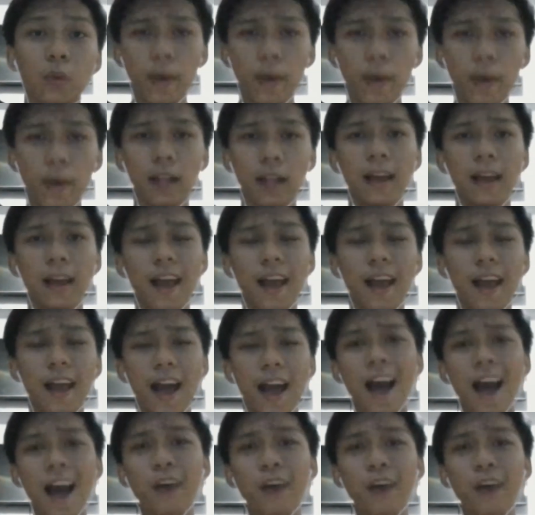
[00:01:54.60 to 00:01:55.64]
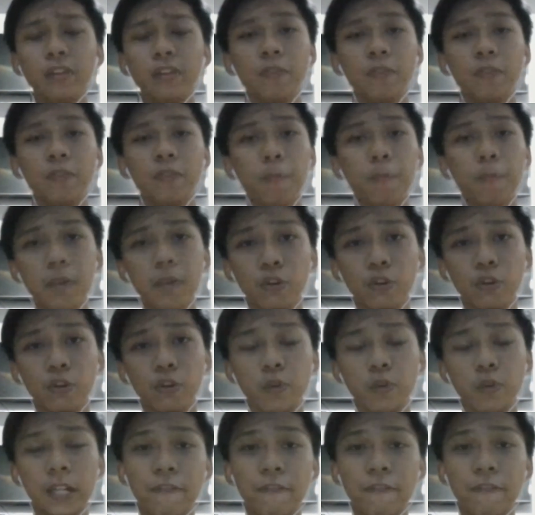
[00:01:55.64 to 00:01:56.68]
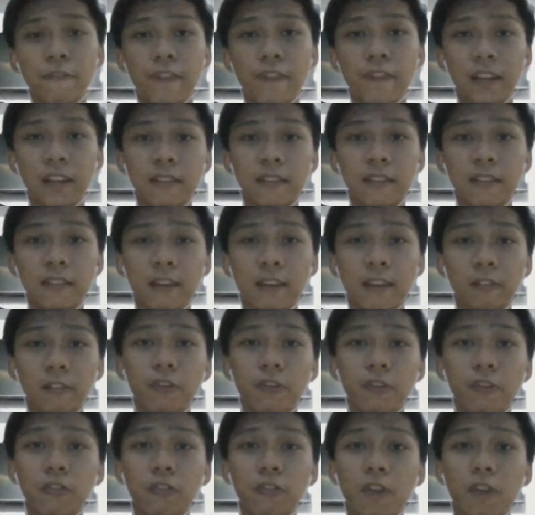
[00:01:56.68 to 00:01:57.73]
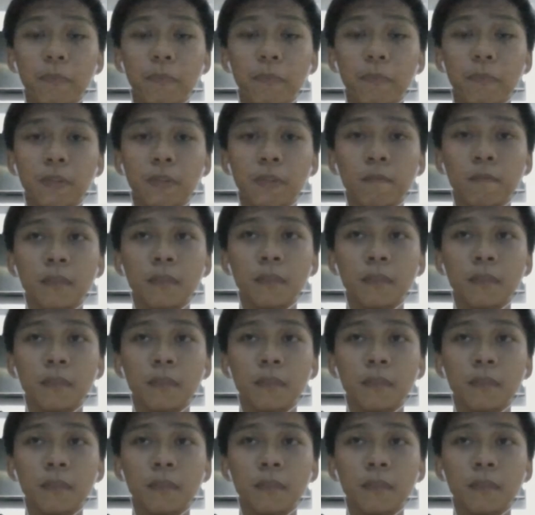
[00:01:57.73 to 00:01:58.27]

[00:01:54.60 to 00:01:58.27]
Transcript: Well, how does pitch really affect the sound of the drums?